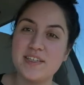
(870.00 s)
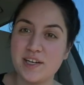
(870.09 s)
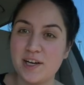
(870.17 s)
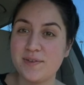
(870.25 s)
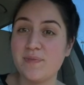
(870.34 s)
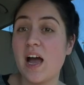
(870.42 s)

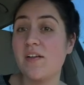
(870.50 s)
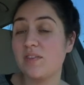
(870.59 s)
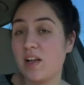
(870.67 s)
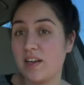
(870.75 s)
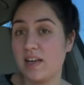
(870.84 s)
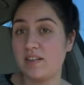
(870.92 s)
y'all, I have a
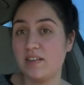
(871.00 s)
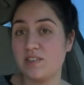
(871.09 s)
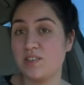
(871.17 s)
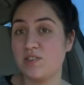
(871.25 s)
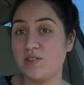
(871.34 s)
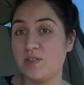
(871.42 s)
lot of
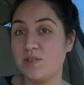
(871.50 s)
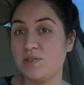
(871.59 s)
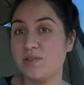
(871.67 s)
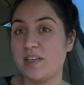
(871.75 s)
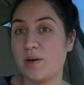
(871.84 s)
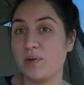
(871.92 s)
editing to
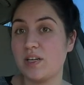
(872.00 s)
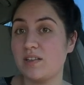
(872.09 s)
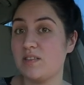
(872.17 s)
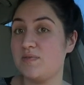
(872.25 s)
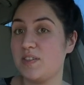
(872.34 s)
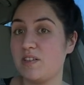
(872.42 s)
do, and I want to get
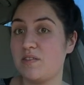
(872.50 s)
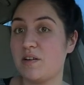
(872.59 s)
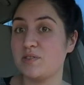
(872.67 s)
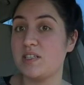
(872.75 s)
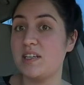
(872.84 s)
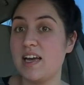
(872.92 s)
this video
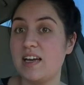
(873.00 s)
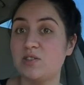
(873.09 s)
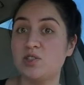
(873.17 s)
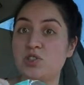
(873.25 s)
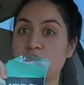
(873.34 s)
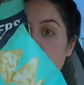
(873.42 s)
out today.
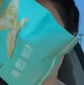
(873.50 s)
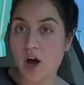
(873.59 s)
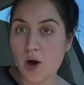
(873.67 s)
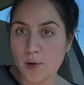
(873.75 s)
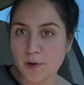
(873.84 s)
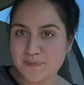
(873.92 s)

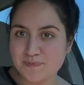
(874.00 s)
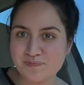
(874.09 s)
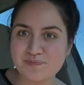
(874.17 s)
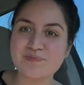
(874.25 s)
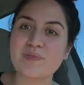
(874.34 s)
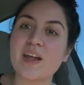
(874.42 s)
So
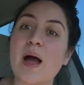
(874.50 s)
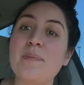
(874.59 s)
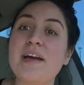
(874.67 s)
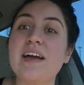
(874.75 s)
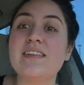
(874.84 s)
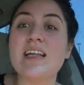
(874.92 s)
I'm
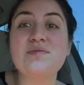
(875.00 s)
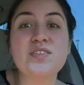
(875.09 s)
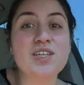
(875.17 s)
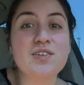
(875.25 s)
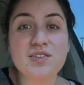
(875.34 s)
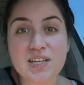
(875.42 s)
gonna end that
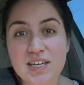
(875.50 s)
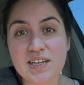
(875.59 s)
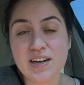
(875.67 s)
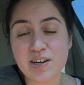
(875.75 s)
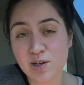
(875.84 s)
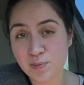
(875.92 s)
video
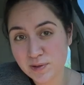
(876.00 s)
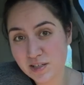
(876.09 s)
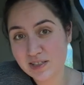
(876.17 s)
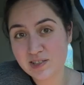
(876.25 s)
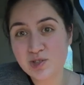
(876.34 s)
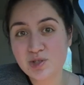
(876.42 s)
there. I hope you
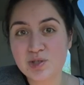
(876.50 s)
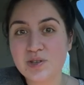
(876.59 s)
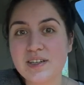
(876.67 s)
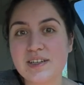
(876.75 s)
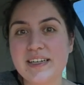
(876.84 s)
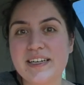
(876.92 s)
guys
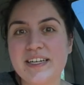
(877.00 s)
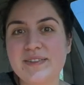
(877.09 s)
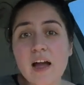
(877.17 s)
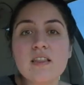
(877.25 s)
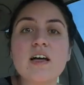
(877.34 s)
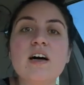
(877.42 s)
enjoyed it.
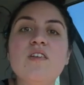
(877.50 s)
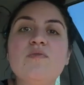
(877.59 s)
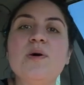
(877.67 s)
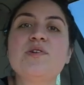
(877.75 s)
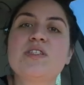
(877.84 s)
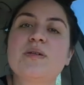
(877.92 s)
I love
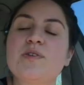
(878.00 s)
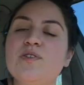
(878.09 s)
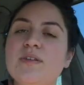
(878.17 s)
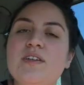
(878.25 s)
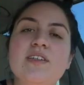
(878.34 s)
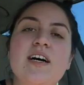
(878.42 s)
posting more
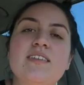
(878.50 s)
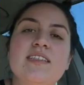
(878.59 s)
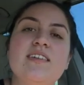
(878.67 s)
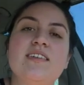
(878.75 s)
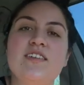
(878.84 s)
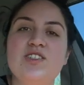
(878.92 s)
real
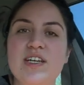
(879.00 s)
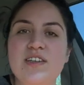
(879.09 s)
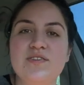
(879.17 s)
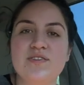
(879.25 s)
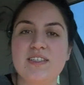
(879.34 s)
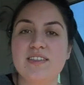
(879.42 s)
content on the
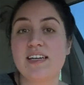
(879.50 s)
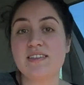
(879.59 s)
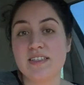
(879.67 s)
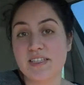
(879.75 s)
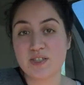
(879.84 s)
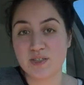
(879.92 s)
channel for you
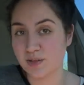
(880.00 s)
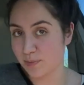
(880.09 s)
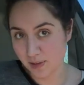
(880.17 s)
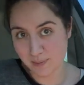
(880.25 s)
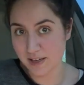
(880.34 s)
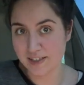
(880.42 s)
guys to get to know
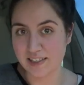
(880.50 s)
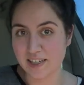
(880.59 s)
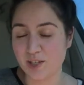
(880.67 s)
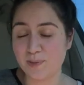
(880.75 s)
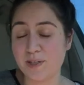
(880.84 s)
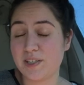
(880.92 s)
me better. I
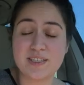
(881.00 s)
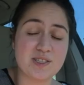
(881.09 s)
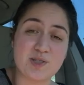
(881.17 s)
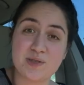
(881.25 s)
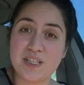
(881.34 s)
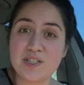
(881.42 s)
hope you guys
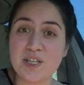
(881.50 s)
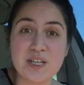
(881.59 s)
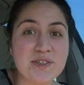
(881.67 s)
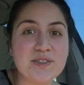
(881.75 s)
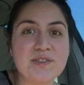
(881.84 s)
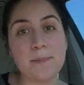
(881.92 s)
enjoy it
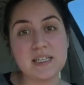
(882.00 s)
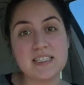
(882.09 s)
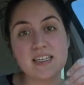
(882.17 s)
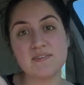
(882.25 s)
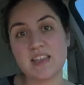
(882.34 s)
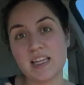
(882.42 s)
too.
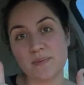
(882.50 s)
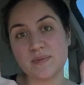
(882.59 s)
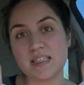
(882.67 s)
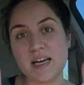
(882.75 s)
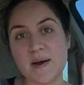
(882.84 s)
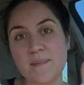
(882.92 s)
Please give a
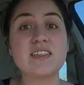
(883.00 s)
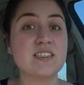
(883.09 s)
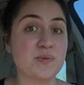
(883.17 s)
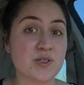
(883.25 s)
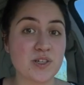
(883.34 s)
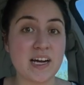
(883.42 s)
thumbs up,
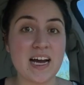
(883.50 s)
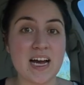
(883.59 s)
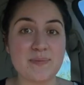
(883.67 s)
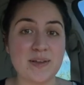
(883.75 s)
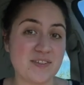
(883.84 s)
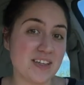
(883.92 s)

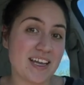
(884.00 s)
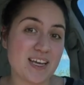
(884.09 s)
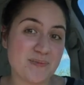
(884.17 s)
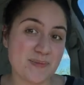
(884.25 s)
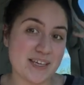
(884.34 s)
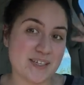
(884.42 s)
subscribe if you
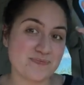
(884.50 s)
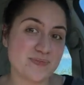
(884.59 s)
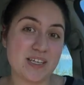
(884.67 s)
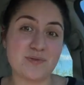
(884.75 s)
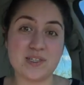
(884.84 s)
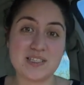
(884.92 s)
like me
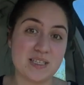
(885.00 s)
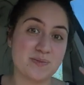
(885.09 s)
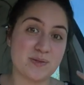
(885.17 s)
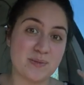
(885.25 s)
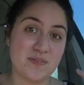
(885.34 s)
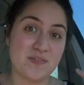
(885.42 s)
and want to see
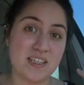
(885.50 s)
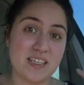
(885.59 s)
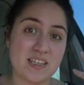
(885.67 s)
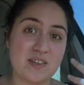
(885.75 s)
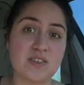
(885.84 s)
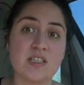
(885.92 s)
more of my
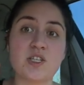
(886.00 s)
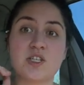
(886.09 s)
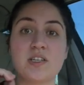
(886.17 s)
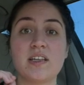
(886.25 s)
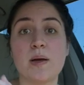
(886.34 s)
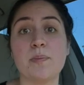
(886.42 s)
videos.
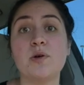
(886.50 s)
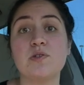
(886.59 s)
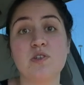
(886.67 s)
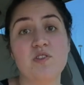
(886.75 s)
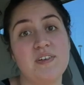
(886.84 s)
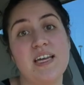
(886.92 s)
Turn on that
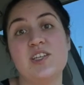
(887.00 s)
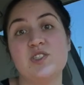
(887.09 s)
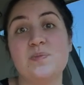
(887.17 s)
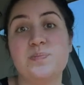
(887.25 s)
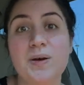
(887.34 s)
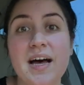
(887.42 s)
post
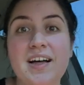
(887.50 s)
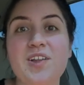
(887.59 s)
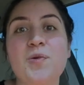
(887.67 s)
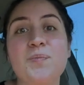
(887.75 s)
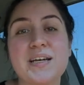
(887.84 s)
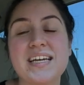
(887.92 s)
notification
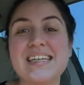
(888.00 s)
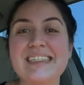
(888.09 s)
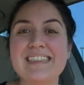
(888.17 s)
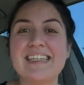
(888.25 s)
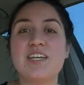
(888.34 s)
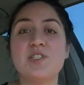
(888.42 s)
bell
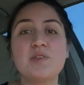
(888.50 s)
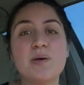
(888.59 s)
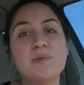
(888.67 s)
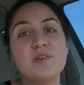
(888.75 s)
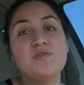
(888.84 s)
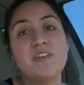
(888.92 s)
because I do
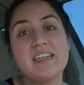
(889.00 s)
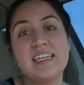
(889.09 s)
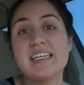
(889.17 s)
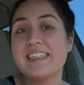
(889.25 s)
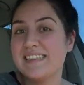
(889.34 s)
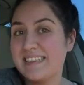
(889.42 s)
upload very
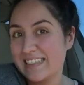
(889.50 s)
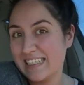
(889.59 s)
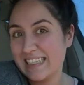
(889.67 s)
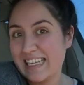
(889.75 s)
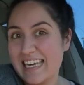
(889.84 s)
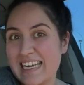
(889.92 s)

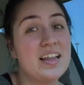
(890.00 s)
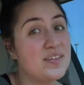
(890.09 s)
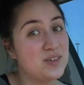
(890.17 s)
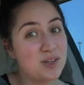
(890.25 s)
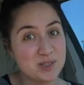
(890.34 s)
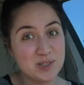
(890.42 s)
consistently. I
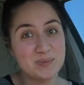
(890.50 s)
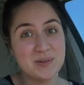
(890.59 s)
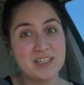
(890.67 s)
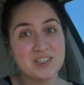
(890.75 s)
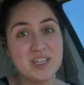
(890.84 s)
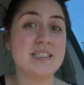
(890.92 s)
love you all so
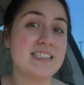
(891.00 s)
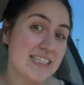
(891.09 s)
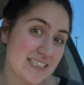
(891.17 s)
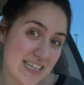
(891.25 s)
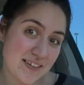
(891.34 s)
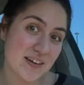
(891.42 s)
much. Please
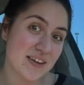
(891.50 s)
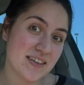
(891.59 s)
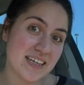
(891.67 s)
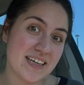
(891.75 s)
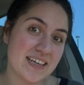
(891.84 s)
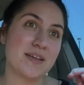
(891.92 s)
stay safe out
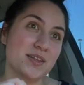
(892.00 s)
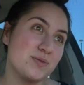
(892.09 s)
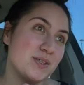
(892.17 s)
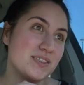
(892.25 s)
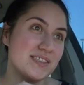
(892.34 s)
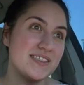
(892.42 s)
there. The
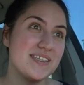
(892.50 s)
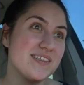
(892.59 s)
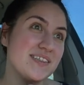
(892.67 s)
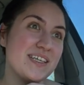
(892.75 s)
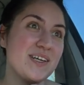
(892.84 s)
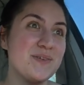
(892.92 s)
world's
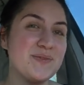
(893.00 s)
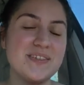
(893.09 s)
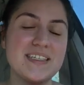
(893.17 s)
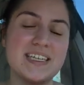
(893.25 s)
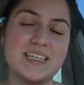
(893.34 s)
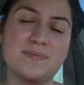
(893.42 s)
slowly,
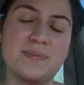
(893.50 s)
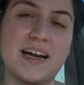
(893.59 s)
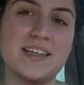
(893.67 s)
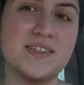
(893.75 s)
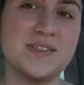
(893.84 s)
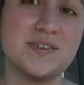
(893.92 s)
hopefully getting
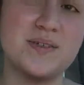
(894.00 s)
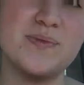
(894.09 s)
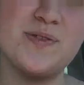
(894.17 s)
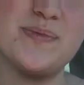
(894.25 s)
back to normal,